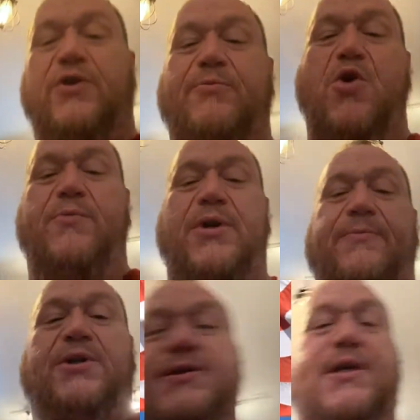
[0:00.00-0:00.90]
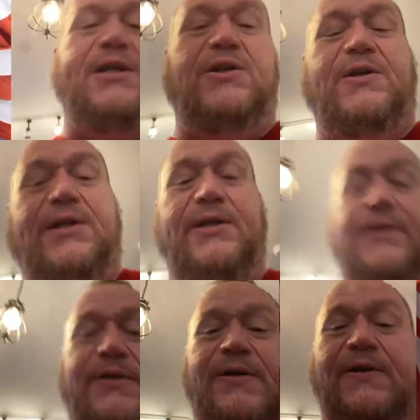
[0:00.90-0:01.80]
moment, I'm going to take you
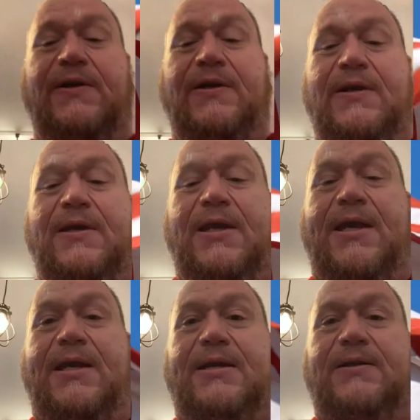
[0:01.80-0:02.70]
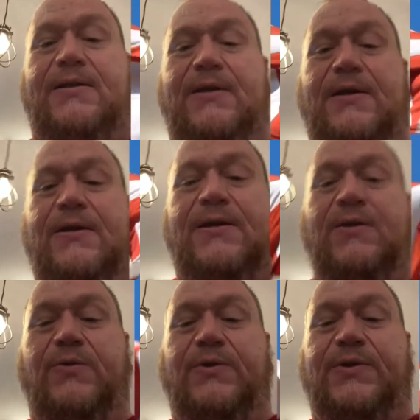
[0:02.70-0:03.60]
here and
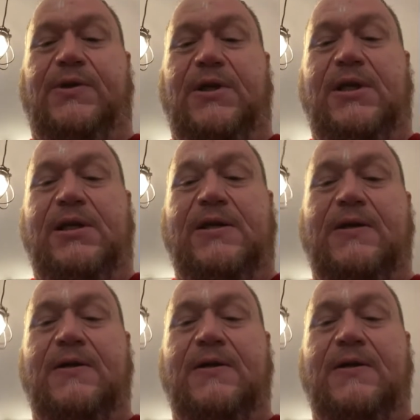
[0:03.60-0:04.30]
you'll see